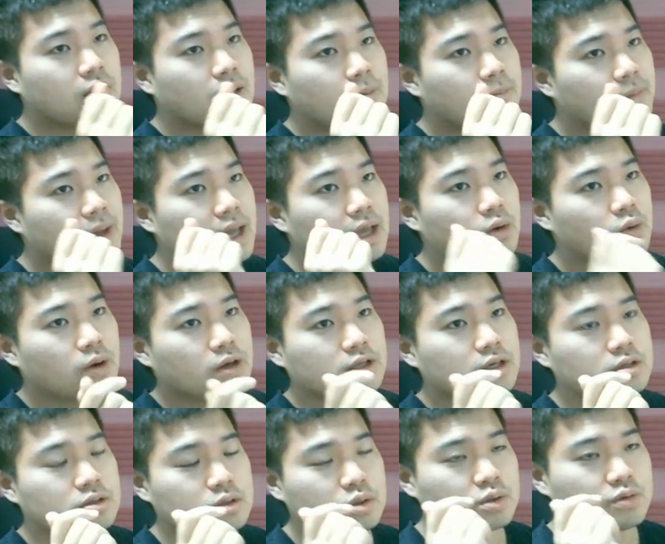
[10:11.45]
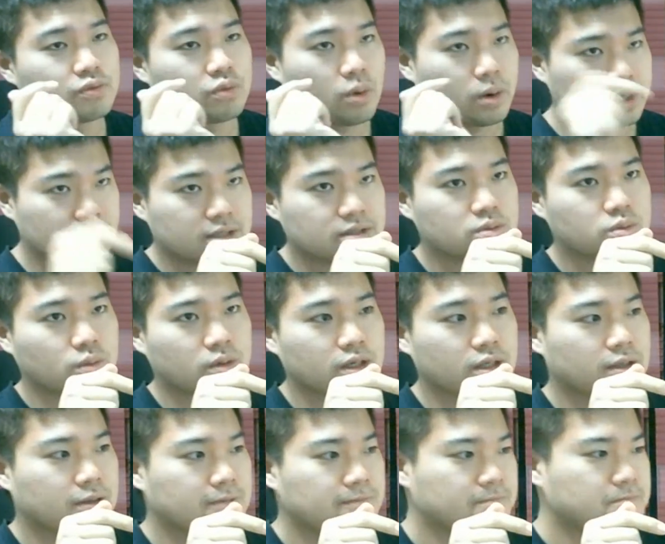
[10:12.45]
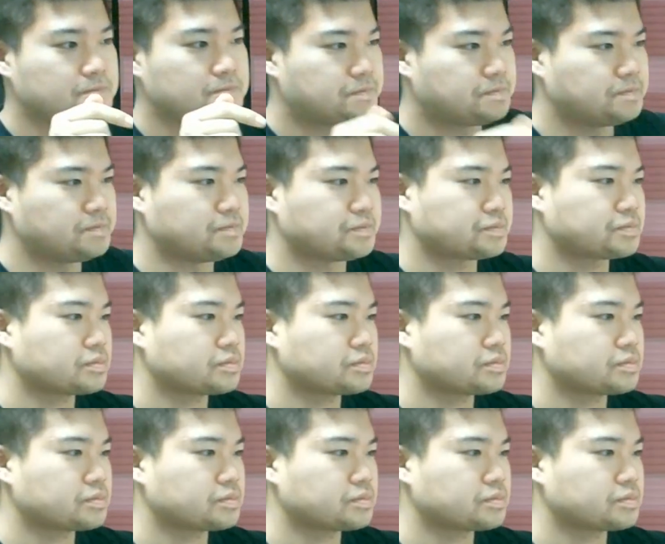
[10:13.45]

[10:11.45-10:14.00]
may want to look for this one. Hmm.